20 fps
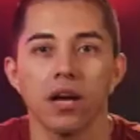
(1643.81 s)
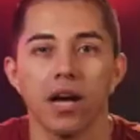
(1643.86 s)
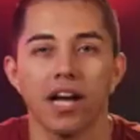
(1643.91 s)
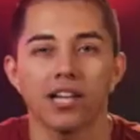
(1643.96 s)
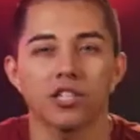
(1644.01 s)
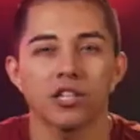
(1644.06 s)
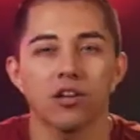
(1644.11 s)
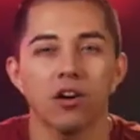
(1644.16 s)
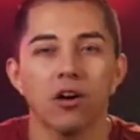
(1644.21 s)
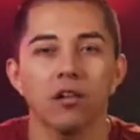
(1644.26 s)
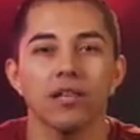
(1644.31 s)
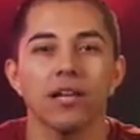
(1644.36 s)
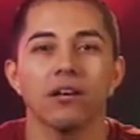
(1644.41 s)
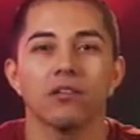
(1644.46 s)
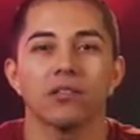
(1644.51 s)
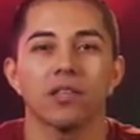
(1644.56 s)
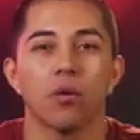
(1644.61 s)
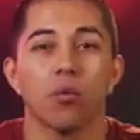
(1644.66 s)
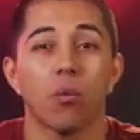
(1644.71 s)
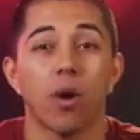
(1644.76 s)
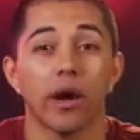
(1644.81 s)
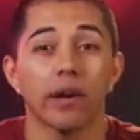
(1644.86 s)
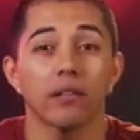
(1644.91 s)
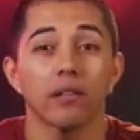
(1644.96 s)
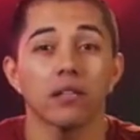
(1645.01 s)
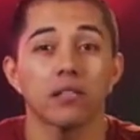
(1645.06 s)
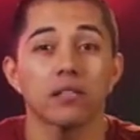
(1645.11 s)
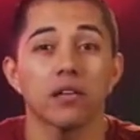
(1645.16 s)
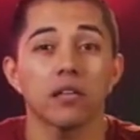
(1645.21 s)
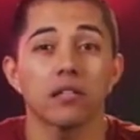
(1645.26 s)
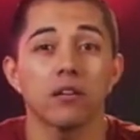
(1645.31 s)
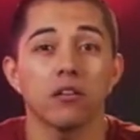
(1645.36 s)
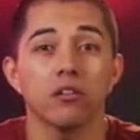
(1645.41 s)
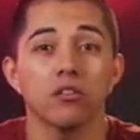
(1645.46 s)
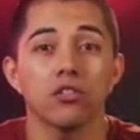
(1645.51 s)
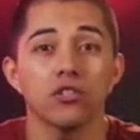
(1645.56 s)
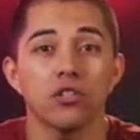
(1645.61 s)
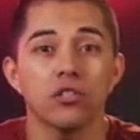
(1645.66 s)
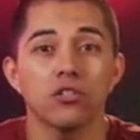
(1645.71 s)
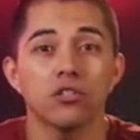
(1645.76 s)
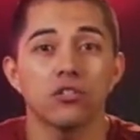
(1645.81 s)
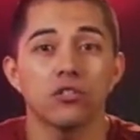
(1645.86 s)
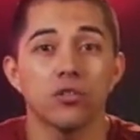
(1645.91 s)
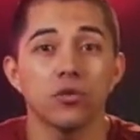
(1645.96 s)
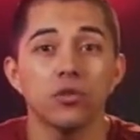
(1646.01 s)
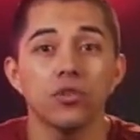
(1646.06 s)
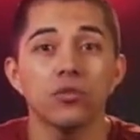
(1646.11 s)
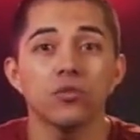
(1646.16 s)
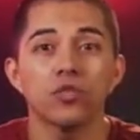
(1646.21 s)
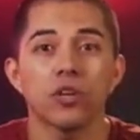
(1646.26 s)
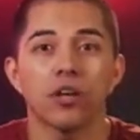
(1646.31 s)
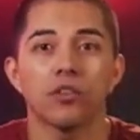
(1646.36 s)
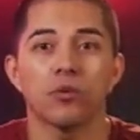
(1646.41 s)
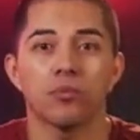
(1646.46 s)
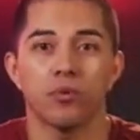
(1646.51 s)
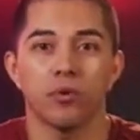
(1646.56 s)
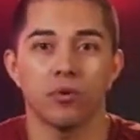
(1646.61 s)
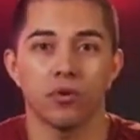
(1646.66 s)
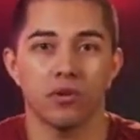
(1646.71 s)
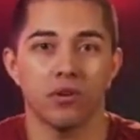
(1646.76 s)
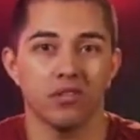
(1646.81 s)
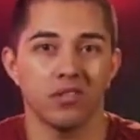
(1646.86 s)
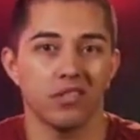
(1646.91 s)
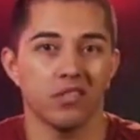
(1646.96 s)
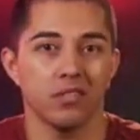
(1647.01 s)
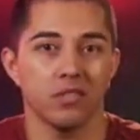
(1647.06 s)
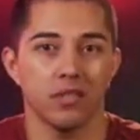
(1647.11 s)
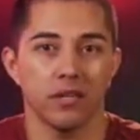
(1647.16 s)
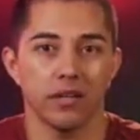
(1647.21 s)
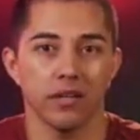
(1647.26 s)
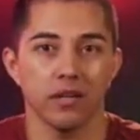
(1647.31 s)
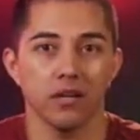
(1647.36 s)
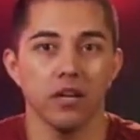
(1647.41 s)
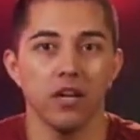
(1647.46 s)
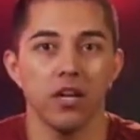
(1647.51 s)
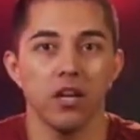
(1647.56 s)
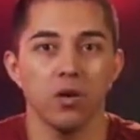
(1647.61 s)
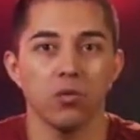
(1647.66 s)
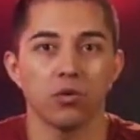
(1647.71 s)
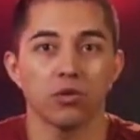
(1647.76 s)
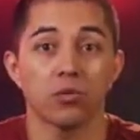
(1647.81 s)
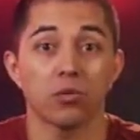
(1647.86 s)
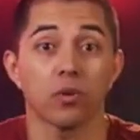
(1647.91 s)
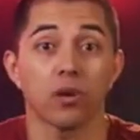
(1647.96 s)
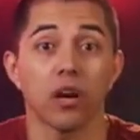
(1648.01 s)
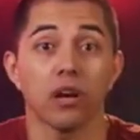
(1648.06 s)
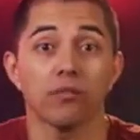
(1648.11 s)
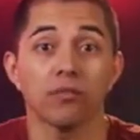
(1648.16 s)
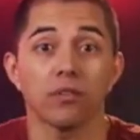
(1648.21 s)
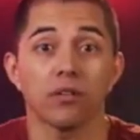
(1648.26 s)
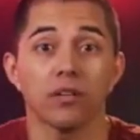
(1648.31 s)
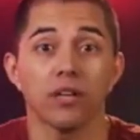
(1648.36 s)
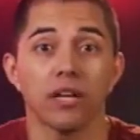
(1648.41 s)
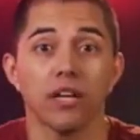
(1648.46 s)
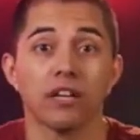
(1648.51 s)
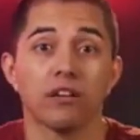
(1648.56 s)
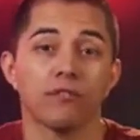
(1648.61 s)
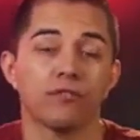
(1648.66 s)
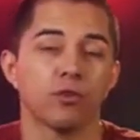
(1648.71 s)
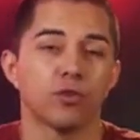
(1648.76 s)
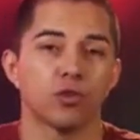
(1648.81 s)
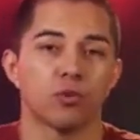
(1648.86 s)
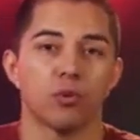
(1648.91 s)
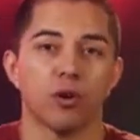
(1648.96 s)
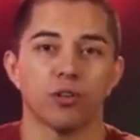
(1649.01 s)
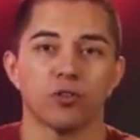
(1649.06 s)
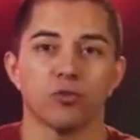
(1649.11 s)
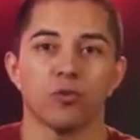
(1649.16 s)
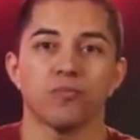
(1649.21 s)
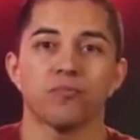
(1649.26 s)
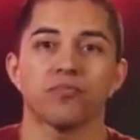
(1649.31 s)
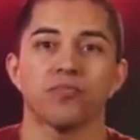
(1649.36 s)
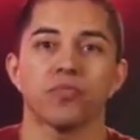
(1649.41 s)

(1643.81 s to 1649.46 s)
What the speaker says: I should call out that wireless technologies do use other protocols at this layer, which we'll cover in a future module.